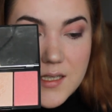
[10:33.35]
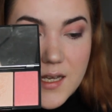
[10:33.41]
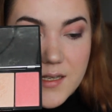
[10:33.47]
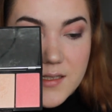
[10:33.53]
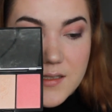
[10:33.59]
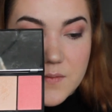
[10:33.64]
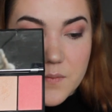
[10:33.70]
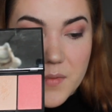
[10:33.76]

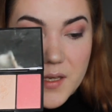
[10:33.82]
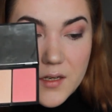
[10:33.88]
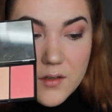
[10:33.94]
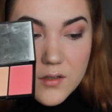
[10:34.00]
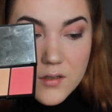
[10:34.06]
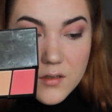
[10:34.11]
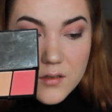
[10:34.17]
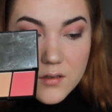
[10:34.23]
sized
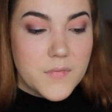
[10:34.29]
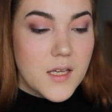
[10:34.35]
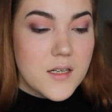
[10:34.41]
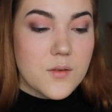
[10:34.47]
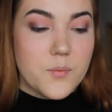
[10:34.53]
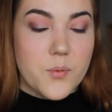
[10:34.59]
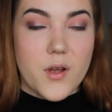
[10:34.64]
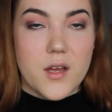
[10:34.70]
mirror,
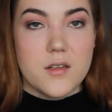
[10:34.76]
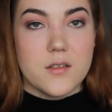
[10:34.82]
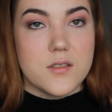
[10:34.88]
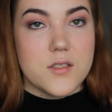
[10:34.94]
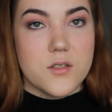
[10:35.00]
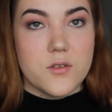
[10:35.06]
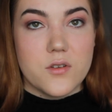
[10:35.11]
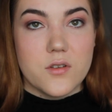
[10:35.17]
and the
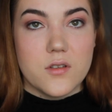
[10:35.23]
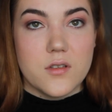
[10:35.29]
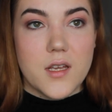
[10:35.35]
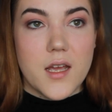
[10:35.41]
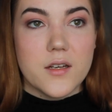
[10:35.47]
products are good.